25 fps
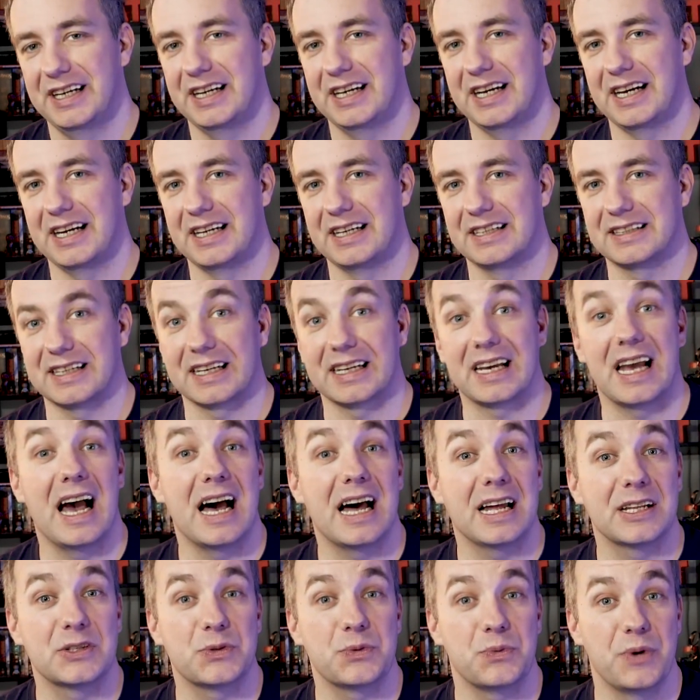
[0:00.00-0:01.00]
and I
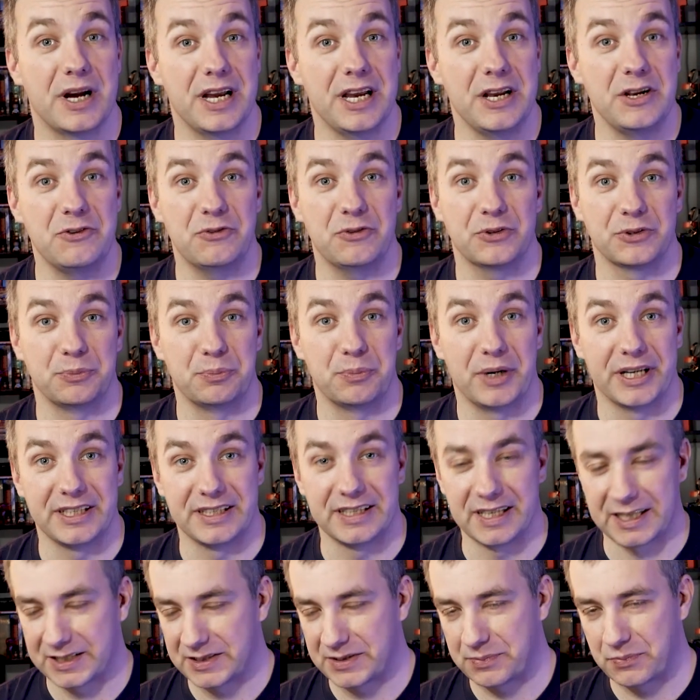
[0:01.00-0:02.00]
can't wait for my
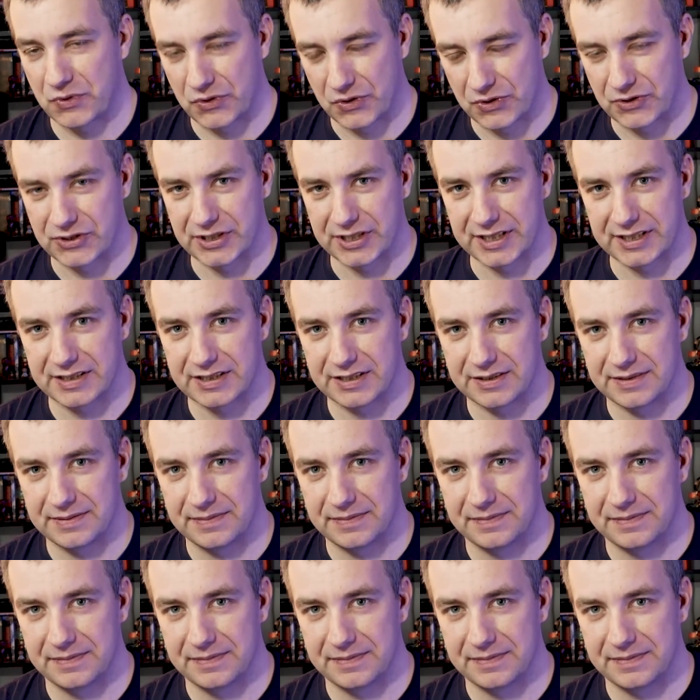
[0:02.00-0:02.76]
next project.